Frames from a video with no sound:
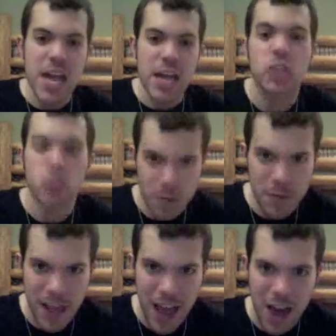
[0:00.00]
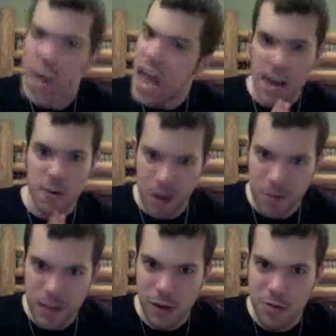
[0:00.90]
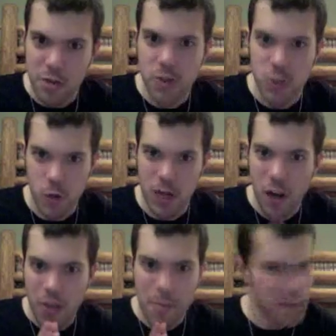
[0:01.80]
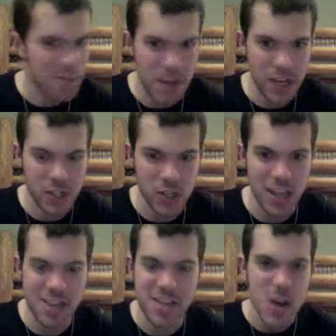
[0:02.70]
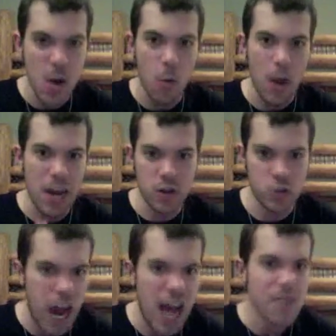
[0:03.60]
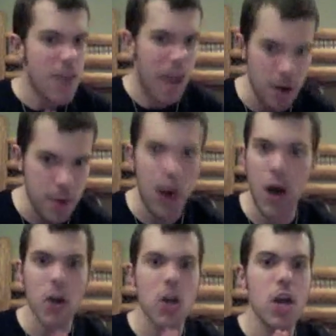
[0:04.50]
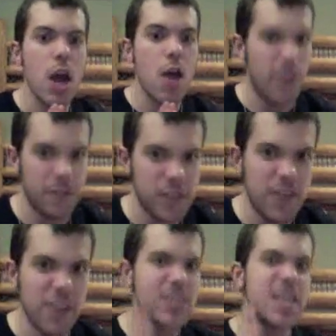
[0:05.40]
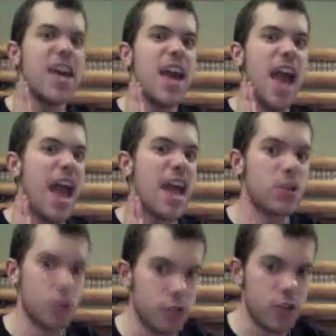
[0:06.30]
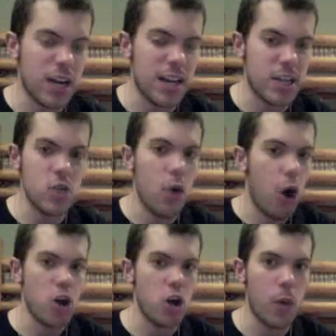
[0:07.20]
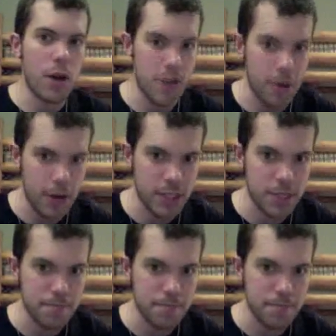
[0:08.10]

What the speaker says: Extremely Loud and Incredibly Close doing on the Best Picture list when Drive, Harry Potter, 50-50, and Girl with the Dragon Tattoo are nowhere near it?